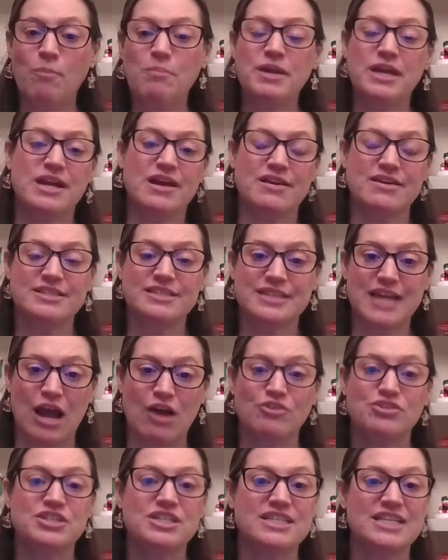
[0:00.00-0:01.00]
because now
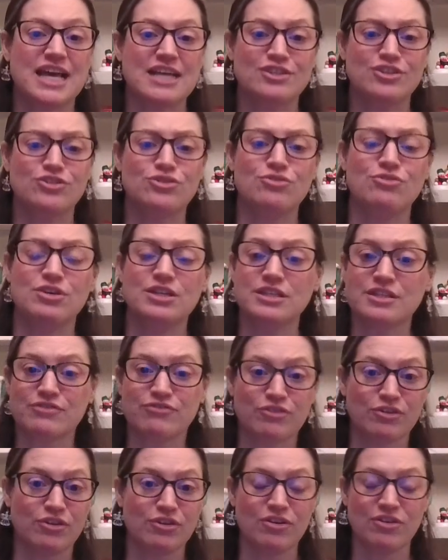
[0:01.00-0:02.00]
she has students
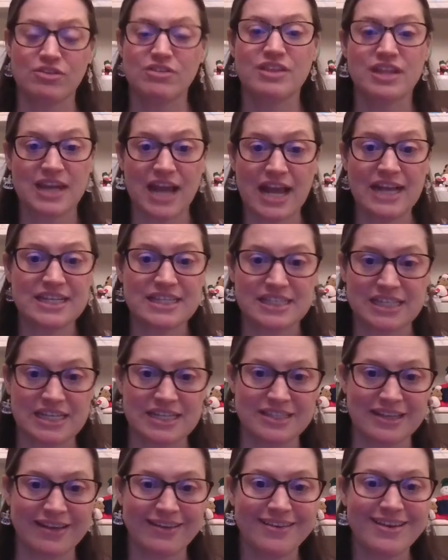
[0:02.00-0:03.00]
for the next
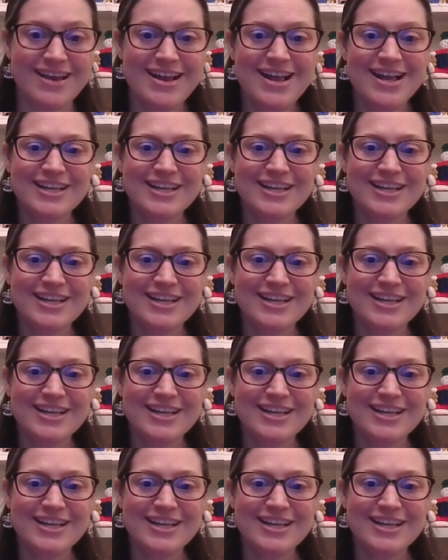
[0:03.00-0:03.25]
season.